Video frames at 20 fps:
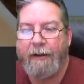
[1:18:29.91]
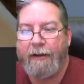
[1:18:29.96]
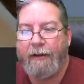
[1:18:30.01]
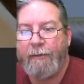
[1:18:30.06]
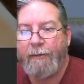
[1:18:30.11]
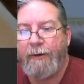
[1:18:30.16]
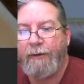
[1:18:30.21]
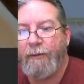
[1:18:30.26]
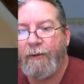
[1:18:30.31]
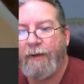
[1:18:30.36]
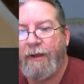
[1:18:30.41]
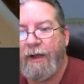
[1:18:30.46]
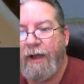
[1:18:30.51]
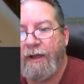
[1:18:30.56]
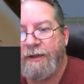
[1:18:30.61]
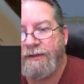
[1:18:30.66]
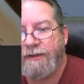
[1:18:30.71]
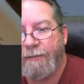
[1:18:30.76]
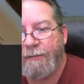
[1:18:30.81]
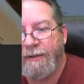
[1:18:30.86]
We will
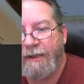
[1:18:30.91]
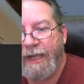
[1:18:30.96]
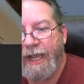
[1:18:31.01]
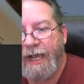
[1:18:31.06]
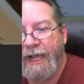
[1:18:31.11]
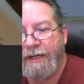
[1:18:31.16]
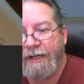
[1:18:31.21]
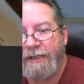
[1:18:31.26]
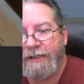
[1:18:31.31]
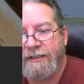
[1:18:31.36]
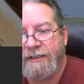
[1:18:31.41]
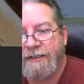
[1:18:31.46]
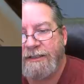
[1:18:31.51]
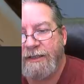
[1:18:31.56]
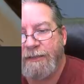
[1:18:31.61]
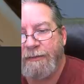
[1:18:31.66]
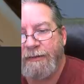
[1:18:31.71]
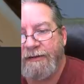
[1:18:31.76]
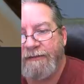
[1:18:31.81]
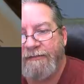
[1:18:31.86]
also be adding
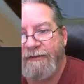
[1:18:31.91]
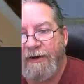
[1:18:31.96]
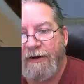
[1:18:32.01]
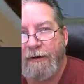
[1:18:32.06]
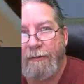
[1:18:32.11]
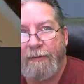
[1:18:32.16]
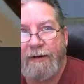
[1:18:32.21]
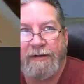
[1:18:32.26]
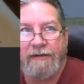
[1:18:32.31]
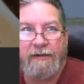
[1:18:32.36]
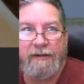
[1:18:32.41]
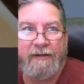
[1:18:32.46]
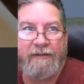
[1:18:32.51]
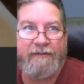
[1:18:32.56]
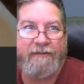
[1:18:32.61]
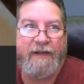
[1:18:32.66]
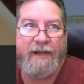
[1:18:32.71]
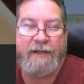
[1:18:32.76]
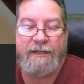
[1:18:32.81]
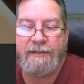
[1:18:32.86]
some environmental
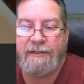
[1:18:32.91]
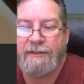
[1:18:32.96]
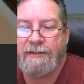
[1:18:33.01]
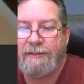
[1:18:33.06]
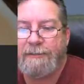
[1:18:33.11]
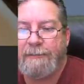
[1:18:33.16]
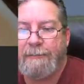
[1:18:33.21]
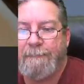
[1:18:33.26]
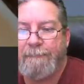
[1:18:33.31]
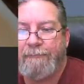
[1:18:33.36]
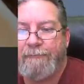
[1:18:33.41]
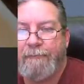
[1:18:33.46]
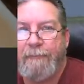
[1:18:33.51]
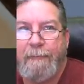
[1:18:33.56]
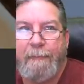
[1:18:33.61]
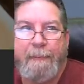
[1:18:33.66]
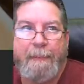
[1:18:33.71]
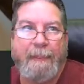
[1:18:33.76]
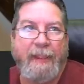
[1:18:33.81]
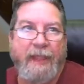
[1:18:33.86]
effects.
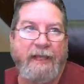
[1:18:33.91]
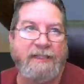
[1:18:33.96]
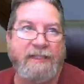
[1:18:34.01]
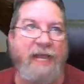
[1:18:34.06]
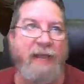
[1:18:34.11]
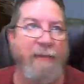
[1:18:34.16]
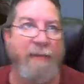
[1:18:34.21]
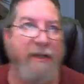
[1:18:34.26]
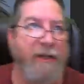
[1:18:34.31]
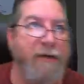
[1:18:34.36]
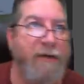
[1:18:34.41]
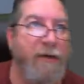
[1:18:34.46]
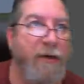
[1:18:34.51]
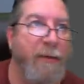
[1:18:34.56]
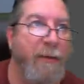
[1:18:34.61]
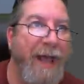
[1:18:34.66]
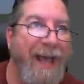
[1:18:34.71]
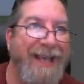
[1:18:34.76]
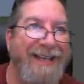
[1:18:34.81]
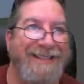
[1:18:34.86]
Sam on
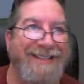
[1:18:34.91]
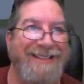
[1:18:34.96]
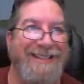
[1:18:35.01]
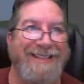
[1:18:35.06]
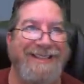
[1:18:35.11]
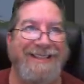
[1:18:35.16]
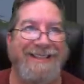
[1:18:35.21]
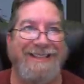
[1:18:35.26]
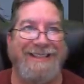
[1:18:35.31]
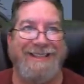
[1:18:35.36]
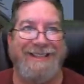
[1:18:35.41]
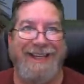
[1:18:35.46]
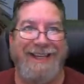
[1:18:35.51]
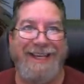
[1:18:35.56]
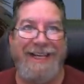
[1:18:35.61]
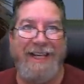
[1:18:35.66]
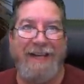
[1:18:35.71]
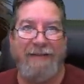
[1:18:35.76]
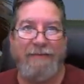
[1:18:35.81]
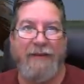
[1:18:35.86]
YouTube asks,
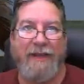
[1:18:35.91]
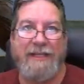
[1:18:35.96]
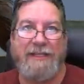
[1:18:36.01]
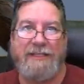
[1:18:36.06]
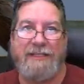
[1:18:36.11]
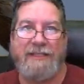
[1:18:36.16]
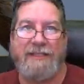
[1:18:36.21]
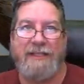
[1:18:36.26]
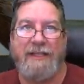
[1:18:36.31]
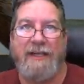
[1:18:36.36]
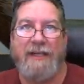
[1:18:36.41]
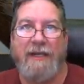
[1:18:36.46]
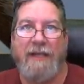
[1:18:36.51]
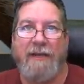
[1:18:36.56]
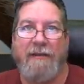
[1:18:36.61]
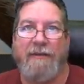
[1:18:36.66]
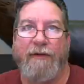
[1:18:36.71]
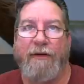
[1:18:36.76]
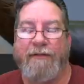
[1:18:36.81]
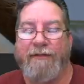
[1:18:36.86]
"Any advice
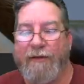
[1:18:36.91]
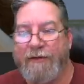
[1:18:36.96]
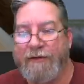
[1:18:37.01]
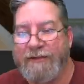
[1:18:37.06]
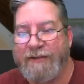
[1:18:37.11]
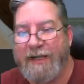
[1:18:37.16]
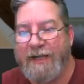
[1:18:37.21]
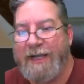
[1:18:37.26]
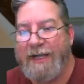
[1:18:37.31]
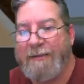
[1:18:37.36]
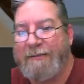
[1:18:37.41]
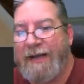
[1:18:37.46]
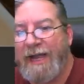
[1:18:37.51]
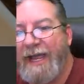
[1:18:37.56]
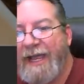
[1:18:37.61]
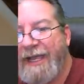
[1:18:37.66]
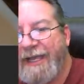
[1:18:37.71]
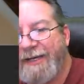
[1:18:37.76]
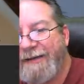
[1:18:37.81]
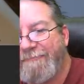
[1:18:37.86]
for a first-time
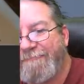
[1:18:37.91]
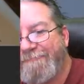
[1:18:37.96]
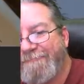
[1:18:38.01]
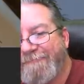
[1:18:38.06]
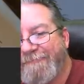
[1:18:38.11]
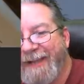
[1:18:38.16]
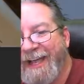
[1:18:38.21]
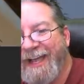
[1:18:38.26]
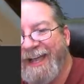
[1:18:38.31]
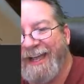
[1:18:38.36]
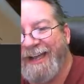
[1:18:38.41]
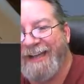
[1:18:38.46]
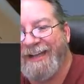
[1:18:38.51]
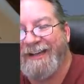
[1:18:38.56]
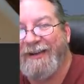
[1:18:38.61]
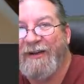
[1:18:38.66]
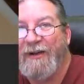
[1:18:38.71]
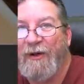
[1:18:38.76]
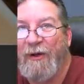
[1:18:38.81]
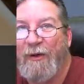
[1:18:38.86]
dad?"
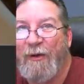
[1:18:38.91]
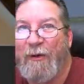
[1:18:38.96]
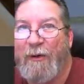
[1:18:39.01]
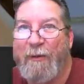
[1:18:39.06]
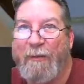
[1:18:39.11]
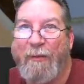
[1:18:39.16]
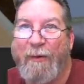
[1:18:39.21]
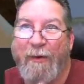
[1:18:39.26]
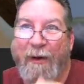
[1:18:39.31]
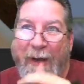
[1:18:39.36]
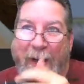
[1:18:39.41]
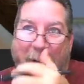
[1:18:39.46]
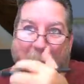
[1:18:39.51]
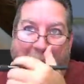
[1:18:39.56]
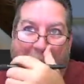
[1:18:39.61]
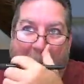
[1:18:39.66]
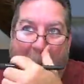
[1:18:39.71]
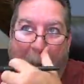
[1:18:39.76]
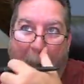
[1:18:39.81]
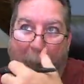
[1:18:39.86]
Oh boy.
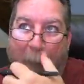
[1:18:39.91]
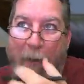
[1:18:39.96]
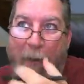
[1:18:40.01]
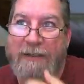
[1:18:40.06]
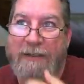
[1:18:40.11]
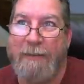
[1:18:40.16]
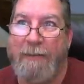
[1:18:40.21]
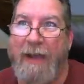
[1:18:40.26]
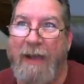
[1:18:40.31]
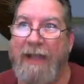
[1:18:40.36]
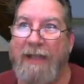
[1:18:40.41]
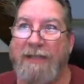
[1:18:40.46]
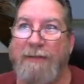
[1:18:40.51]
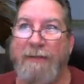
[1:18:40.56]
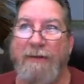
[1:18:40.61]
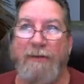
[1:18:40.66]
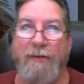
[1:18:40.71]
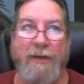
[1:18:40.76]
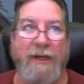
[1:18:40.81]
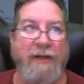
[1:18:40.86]
"Where's the balance
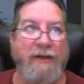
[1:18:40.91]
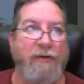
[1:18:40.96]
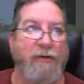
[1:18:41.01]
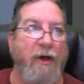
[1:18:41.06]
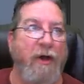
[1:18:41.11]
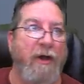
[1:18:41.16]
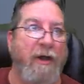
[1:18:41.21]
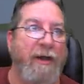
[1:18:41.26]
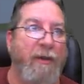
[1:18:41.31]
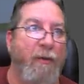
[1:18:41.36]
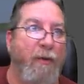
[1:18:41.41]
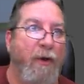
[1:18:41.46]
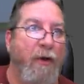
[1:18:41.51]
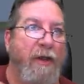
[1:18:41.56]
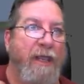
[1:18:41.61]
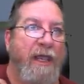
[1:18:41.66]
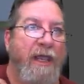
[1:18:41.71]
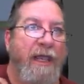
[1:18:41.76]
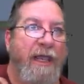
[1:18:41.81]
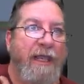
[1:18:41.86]
between drawing,
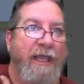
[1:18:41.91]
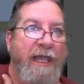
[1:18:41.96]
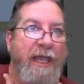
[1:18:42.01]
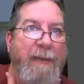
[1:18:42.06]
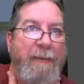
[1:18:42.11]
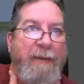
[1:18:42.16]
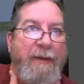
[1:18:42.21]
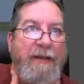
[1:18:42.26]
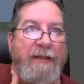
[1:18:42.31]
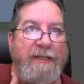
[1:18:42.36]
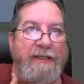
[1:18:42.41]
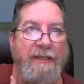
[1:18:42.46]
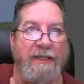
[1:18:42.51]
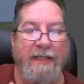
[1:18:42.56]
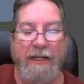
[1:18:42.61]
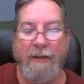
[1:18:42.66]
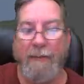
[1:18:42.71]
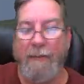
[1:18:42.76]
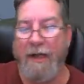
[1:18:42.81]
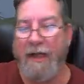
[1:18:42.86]
working, and keeping this
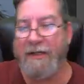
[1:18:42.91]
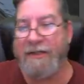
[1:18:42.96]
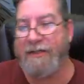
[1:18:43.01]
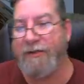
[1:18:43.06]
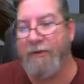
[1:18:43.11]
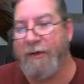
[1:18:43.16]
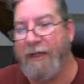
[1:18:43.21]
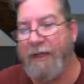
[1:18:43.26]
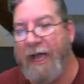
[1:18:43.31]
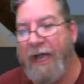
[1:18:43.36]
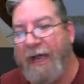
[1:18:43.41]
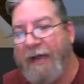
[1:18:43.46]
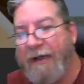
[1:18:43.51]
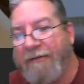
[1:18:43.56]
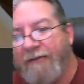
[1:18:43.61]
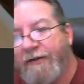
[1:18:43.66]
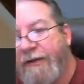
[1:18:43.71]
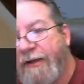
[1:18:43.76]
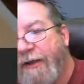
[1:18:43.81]
little monster alive?"